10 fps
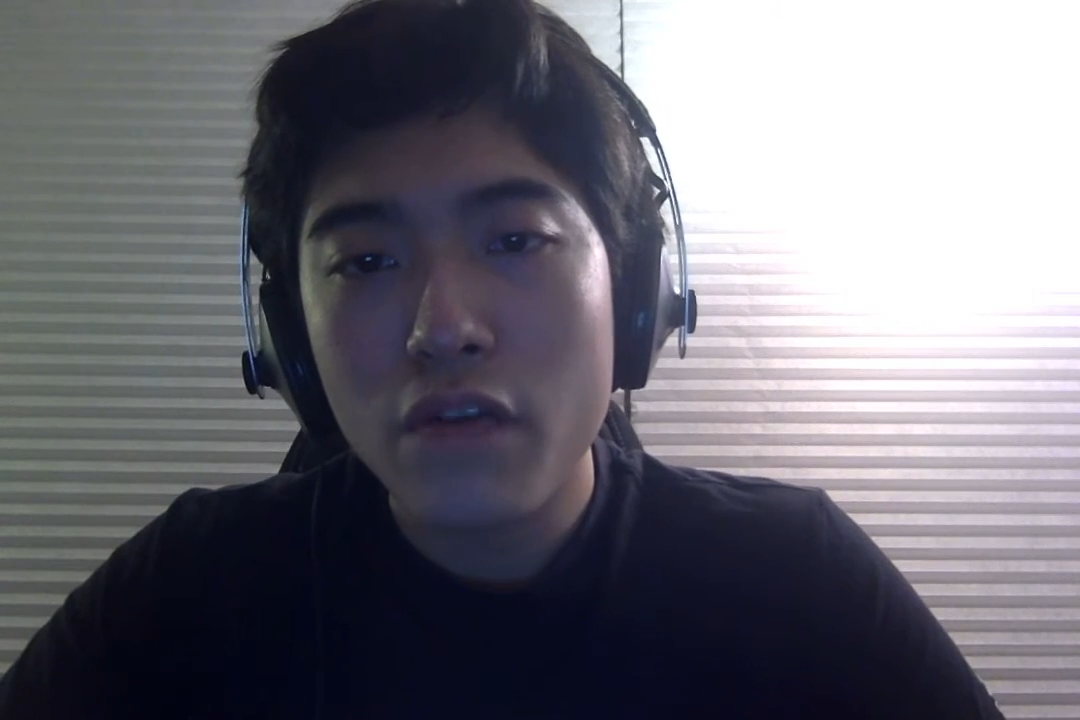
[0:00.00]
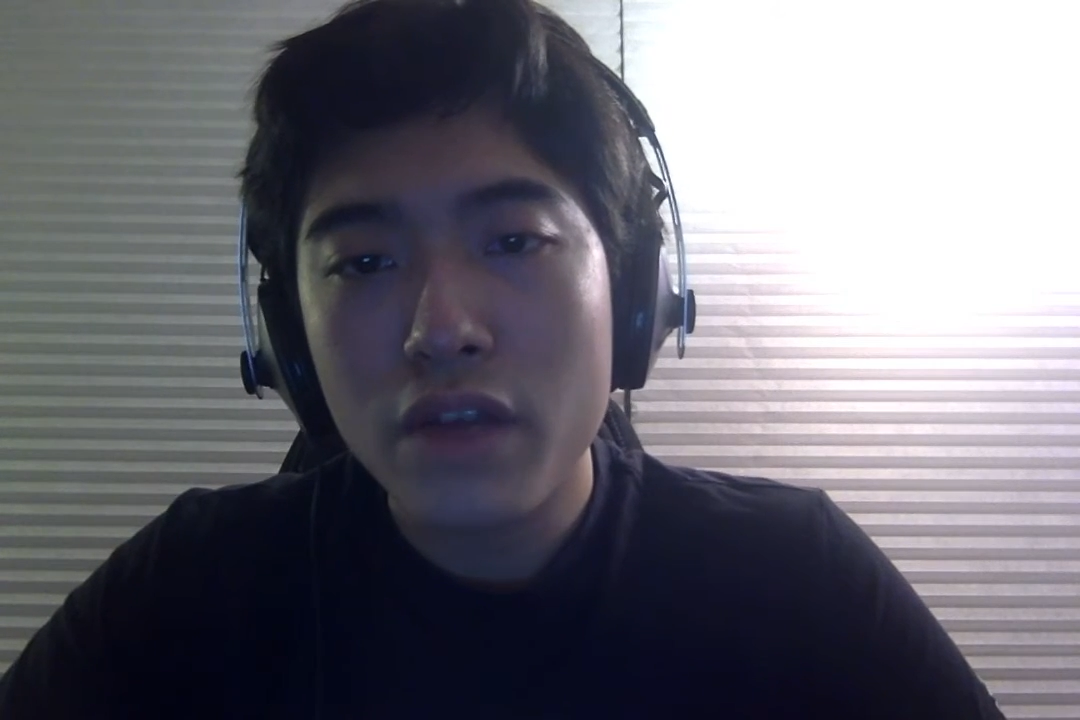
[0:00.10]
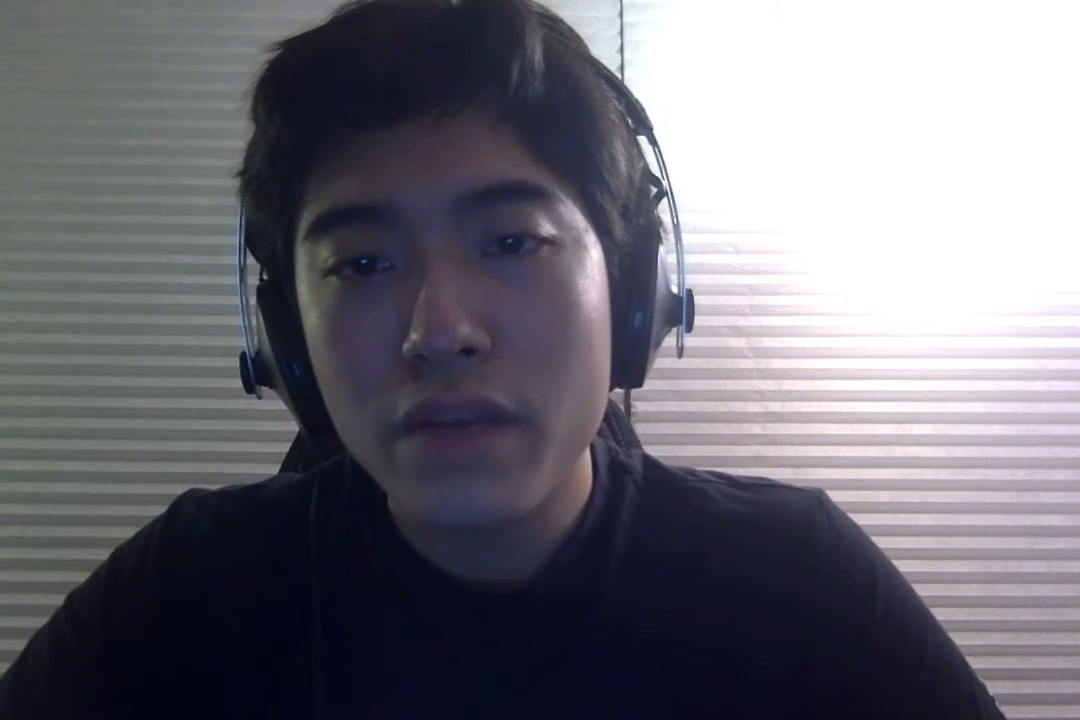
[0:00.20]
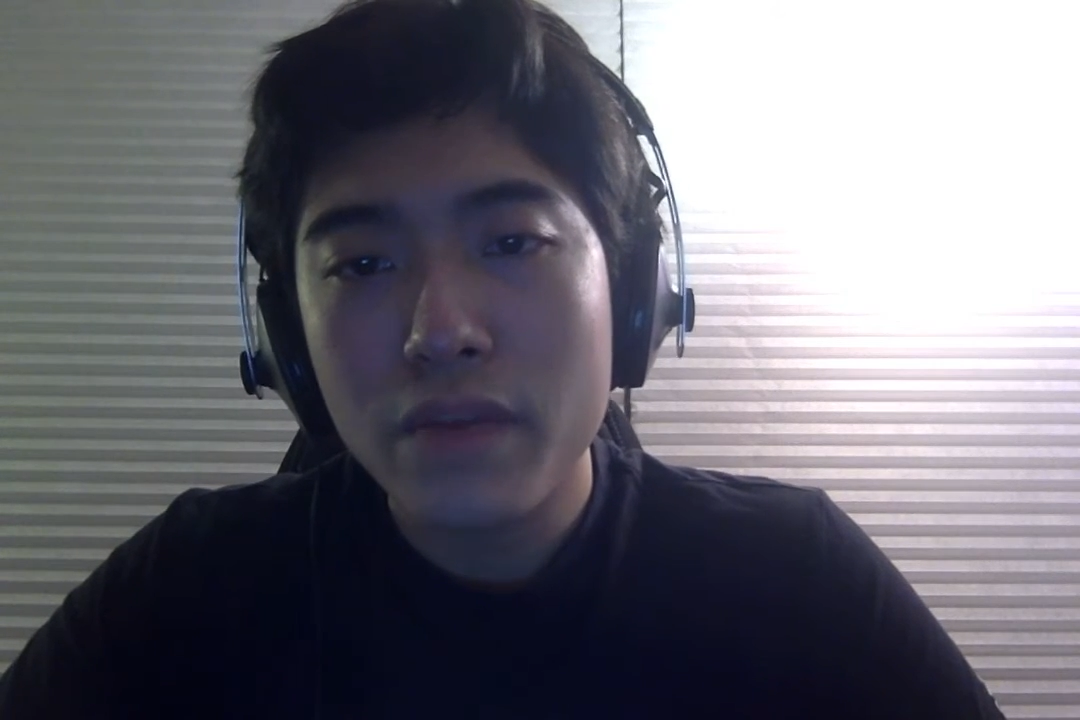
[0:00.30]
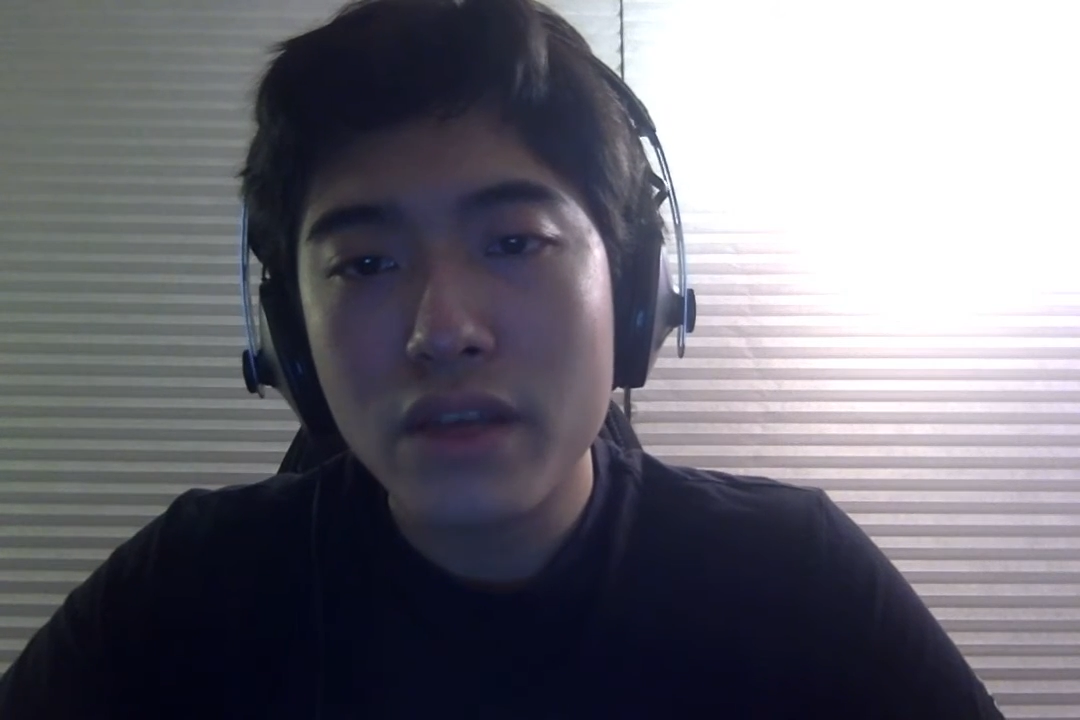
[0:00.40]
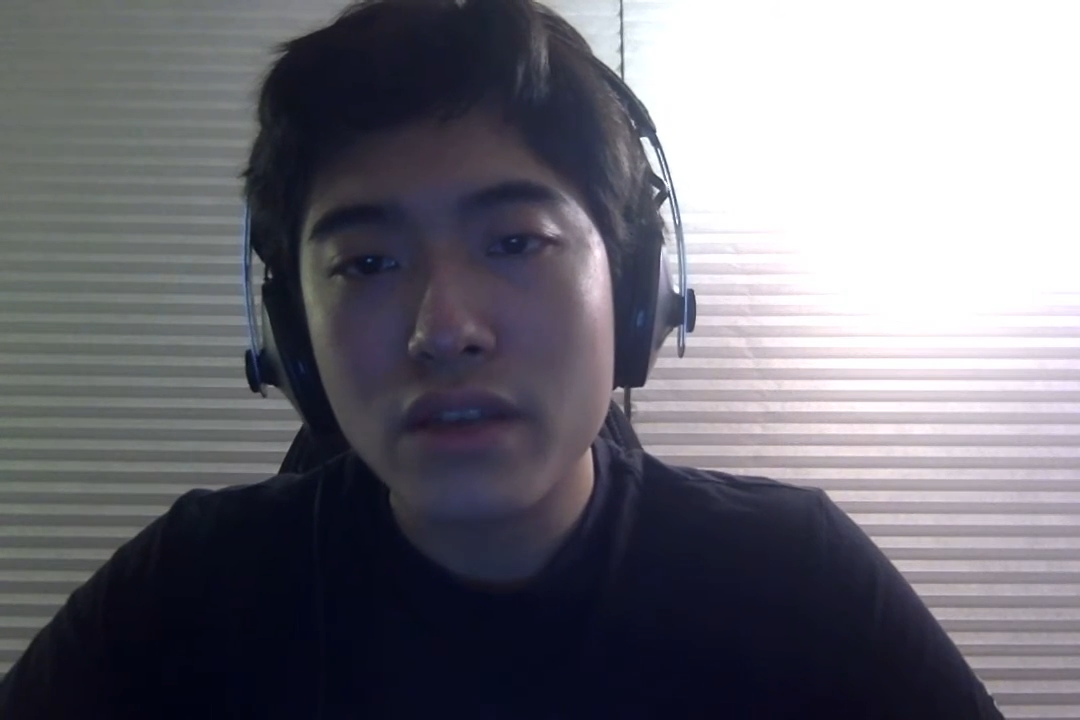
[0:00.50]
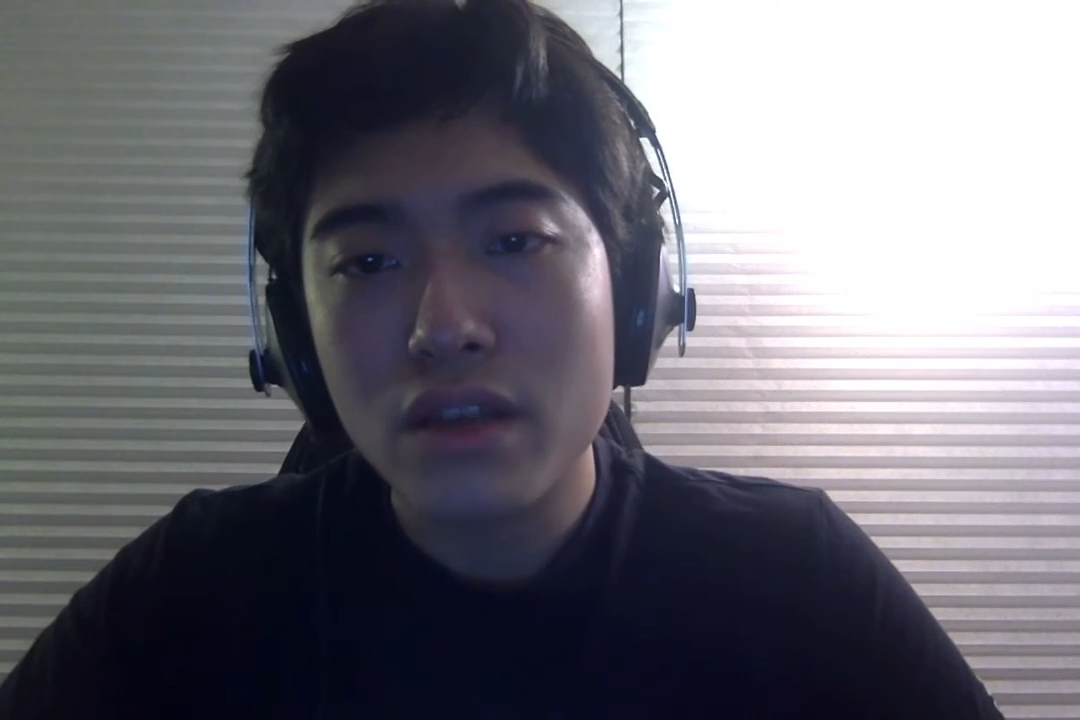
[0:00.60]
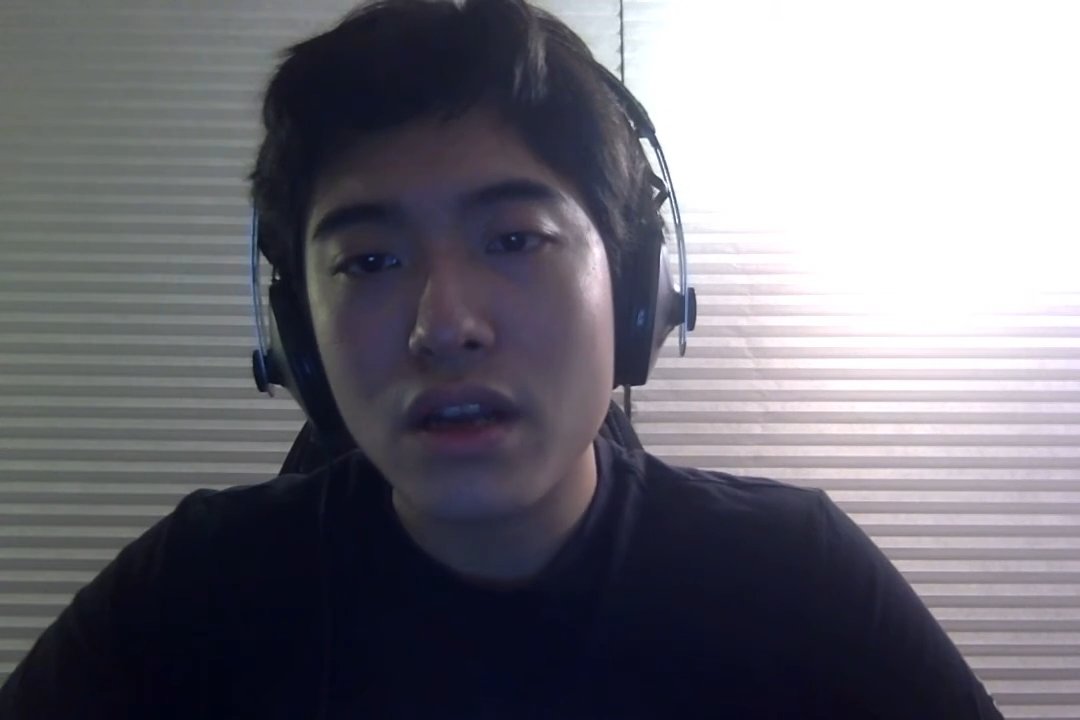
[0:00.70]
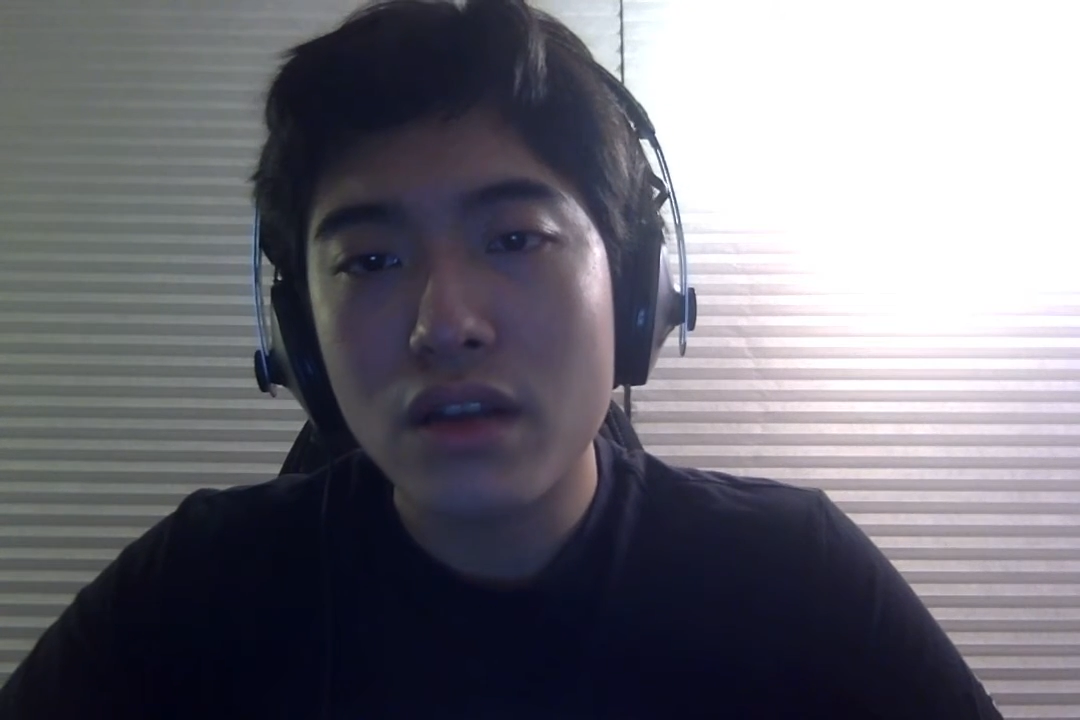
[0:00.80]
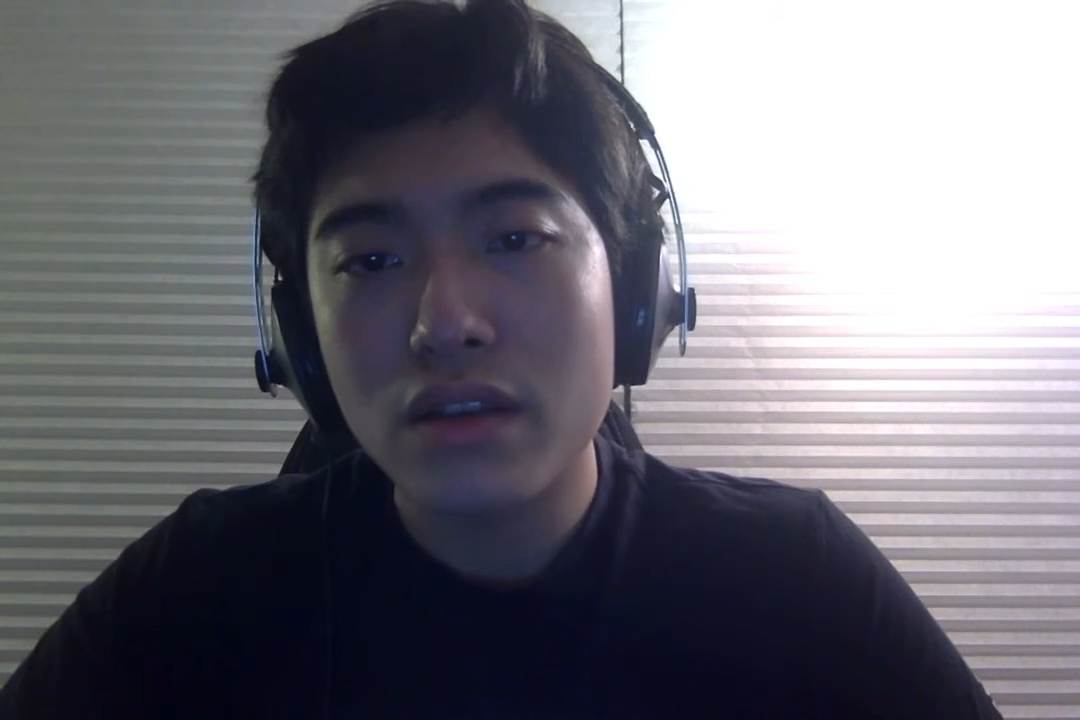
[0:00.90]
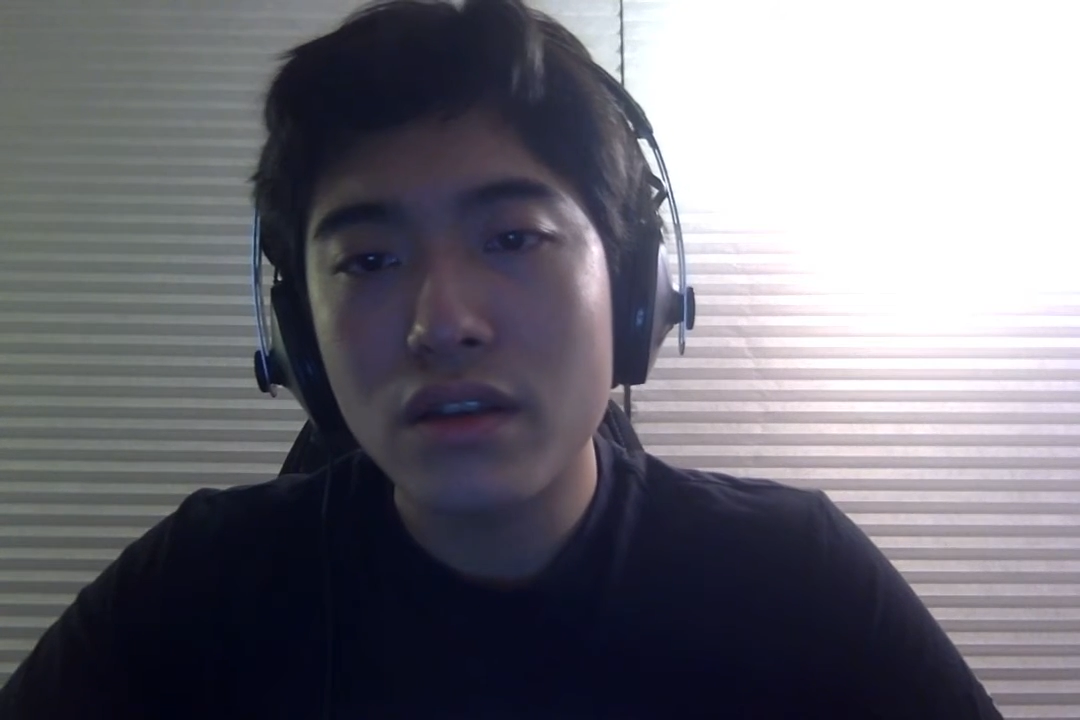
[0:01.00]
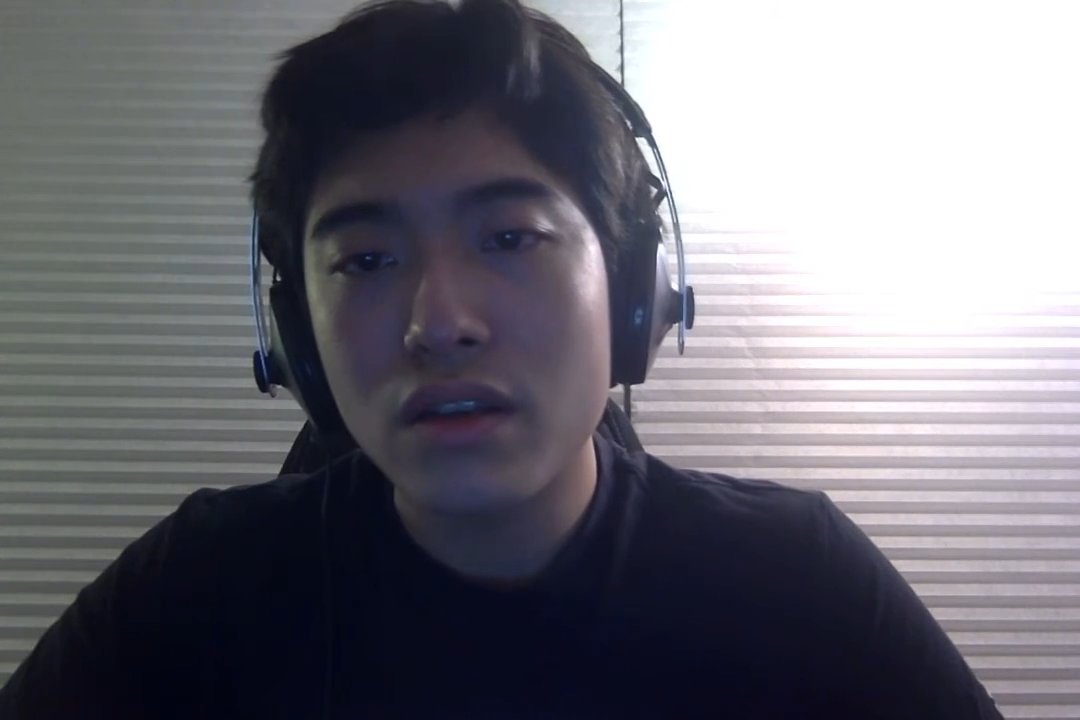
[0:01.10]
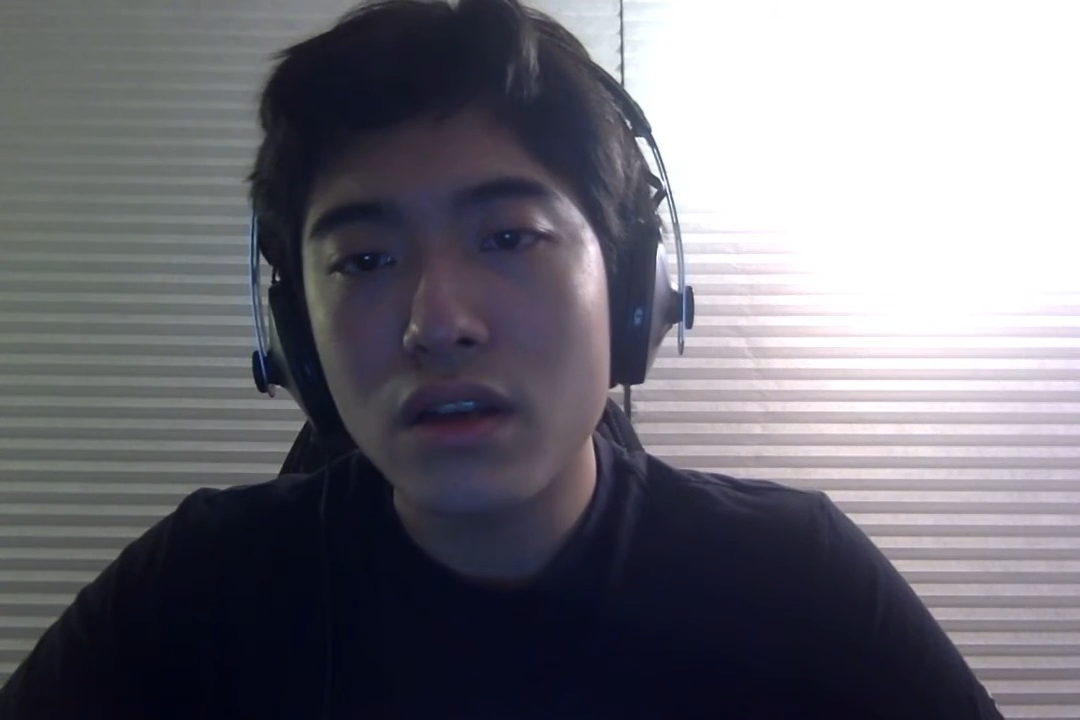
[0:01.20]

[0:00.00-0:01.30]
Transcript: limits, and